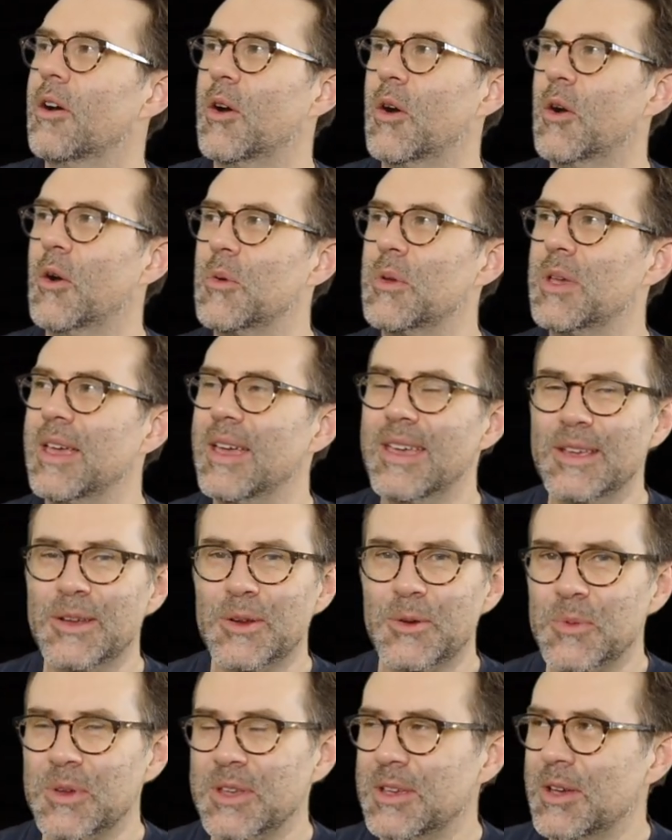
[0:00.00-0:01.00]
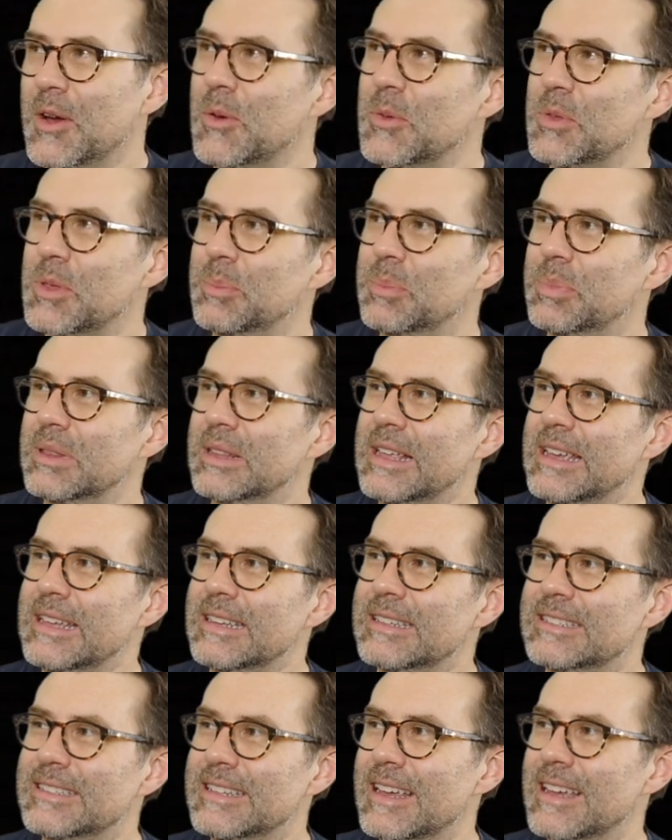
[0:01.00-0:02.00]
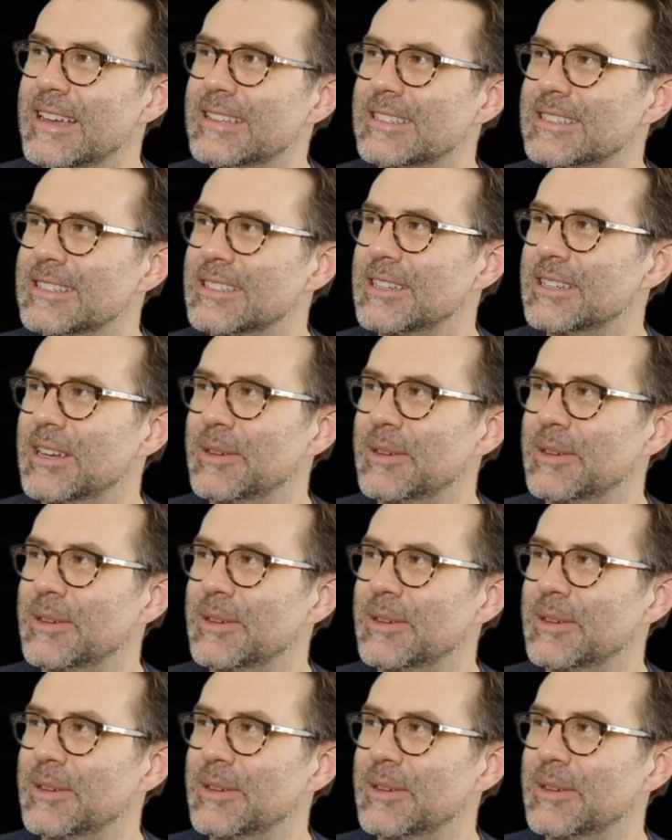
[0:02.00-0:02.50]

Okay, here we go, the Blade Dance.